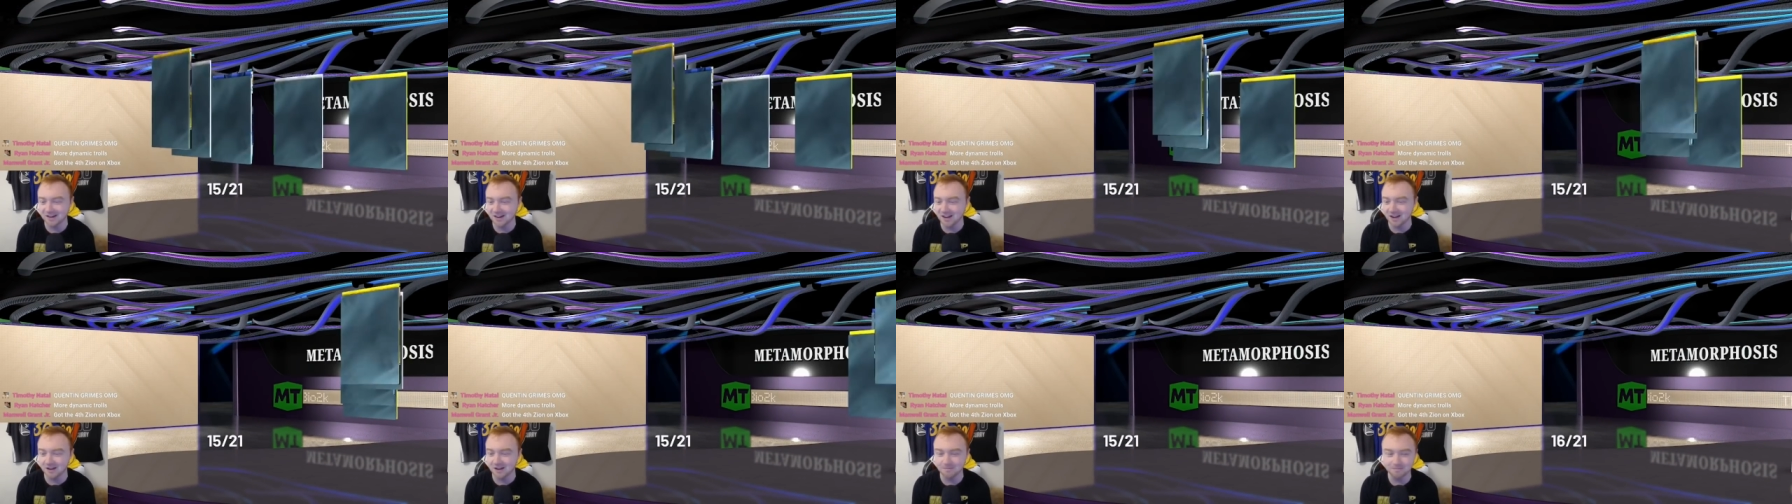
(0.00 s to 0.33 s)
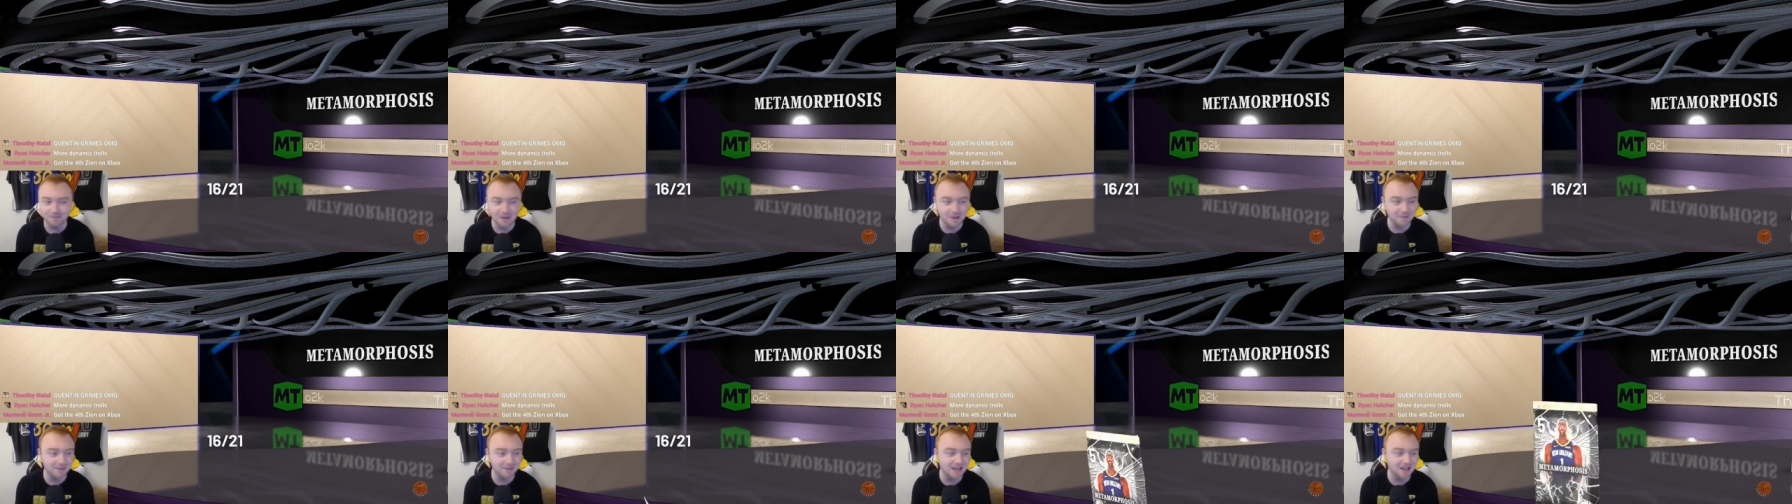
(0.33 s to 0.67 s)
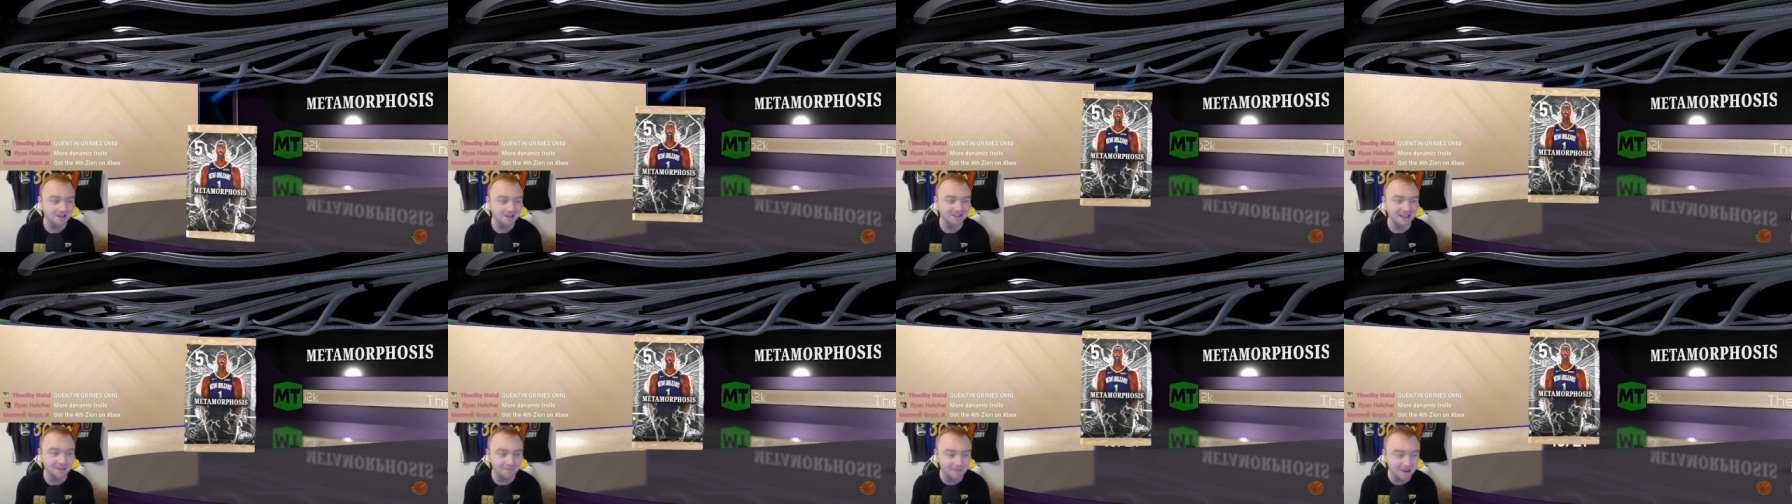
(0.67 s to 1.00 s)
Maybe that, that
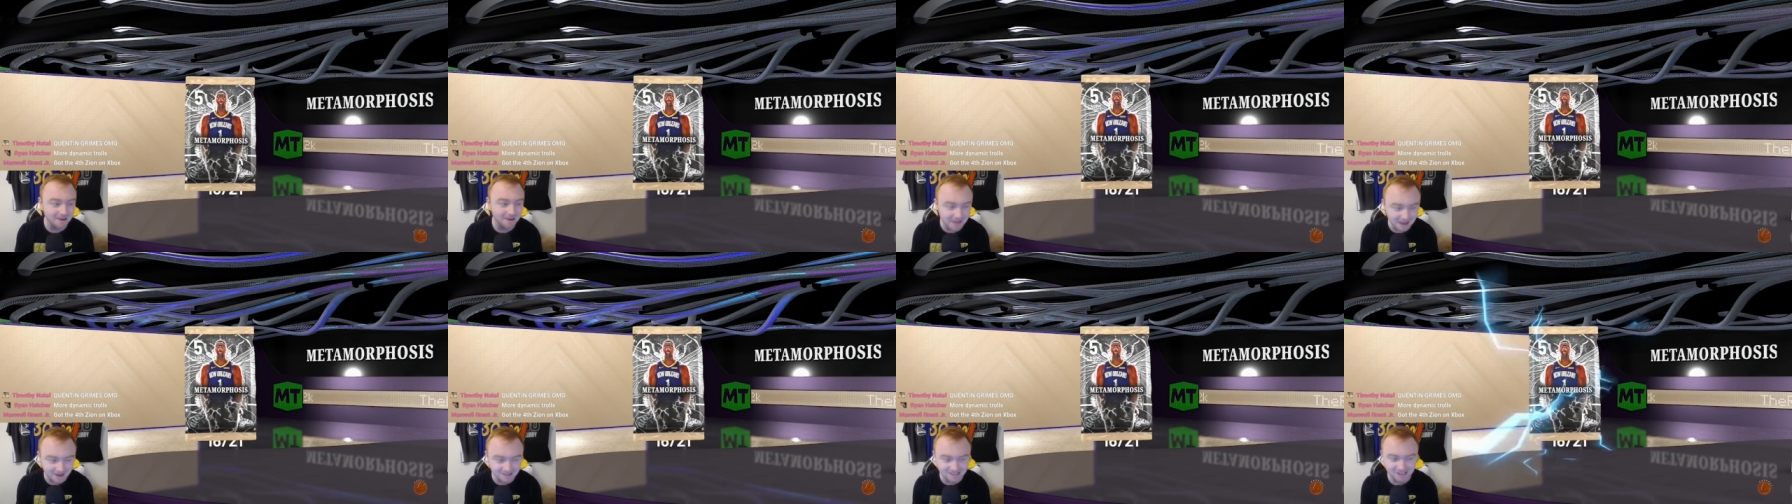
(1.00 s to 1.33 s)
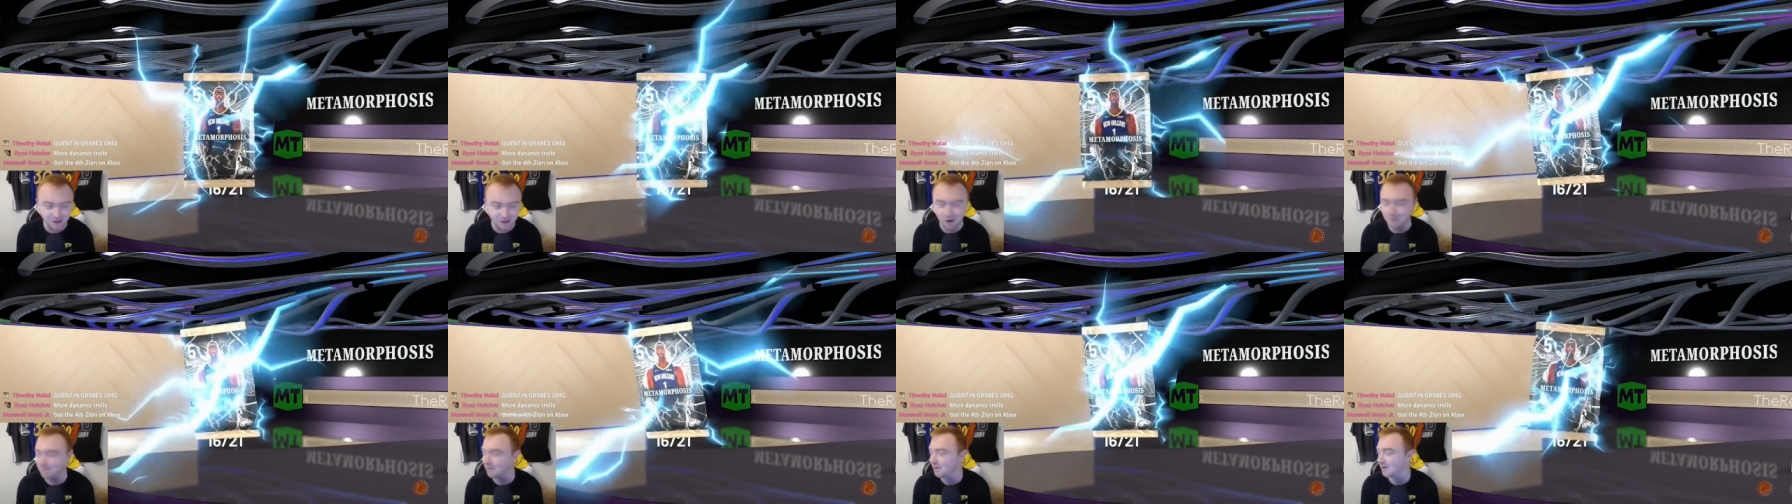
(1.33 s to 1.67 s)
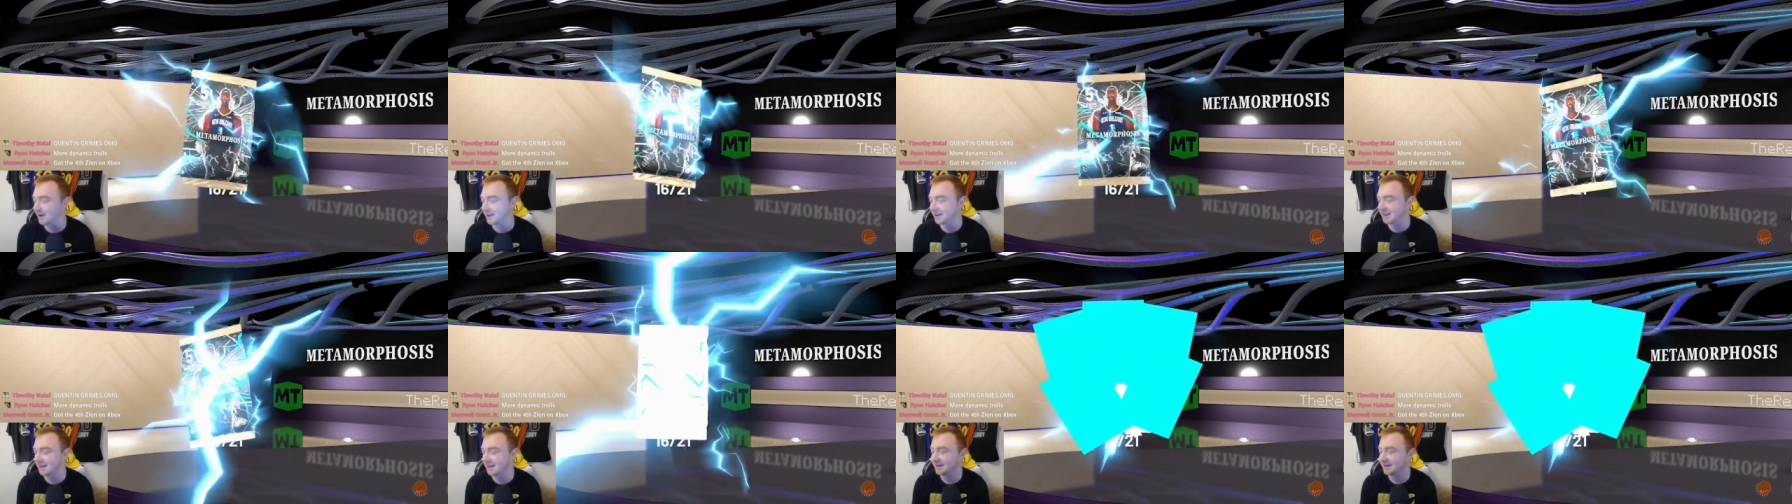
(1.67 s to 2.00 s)
maybe that was the whole point. I don't know.